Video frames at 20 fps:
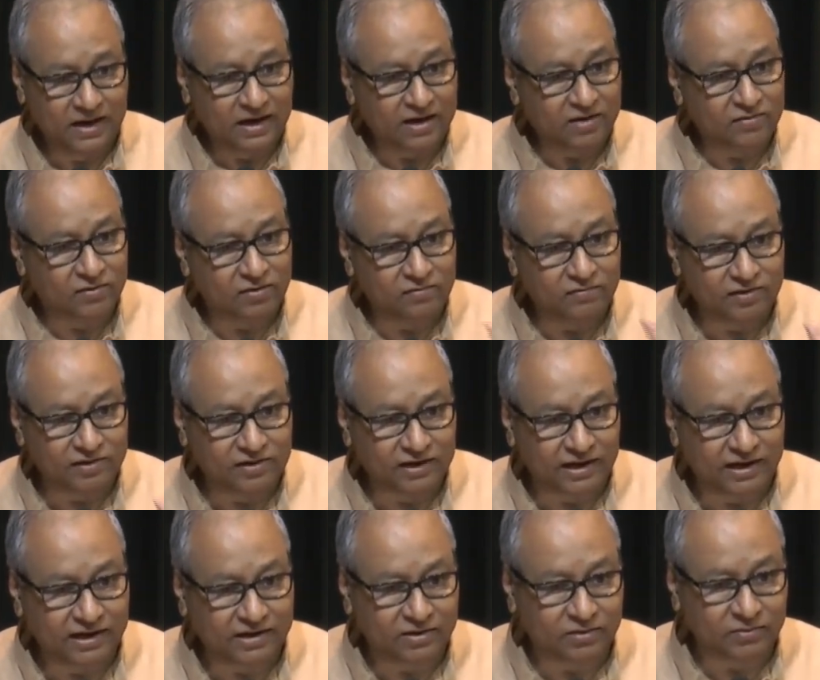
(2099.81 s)
It's always
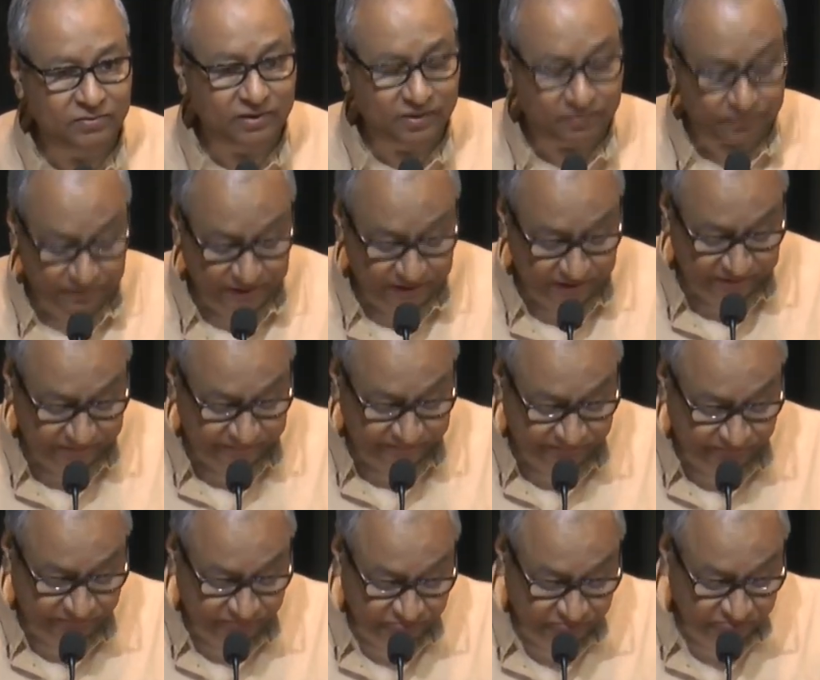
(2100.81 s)
directed to appear.
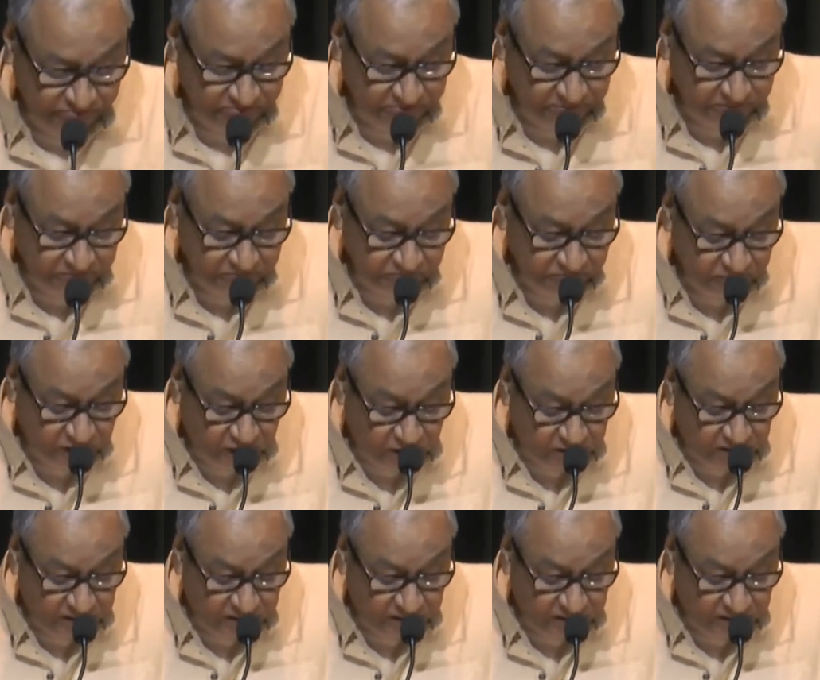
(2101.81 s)
Now,